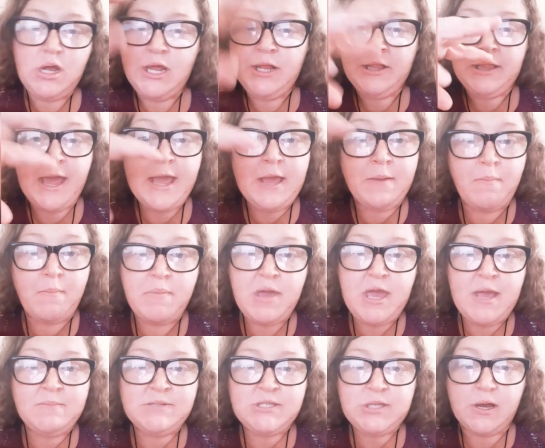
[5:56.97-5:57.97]
in like
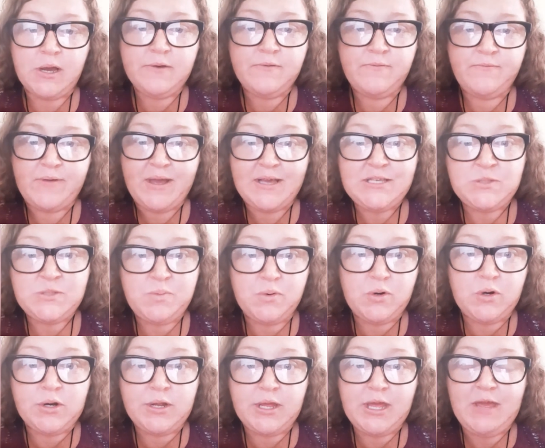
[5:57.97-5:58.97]
memes on
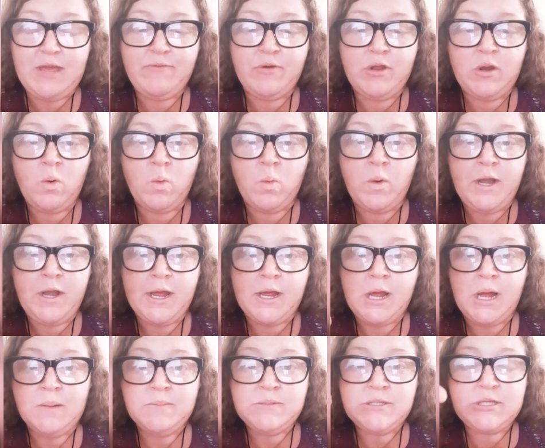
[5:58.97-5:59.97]
Facebook, even when it
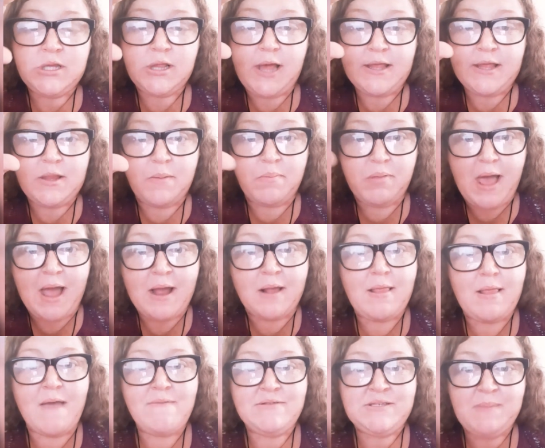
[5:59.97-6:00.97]
comes to like the Black
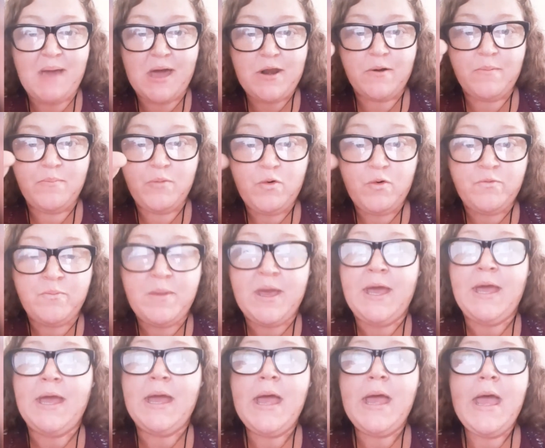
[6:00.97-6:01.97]
Lives Matter
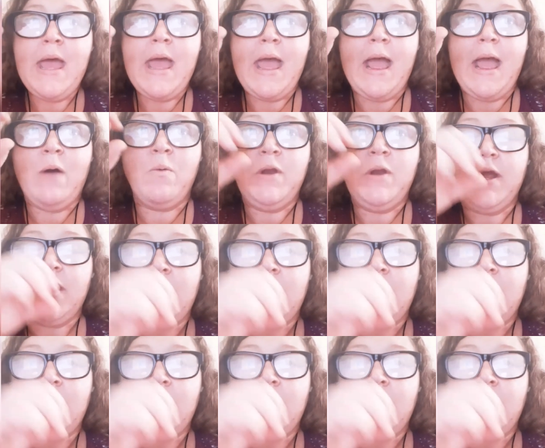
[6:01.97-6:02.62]
movement and when it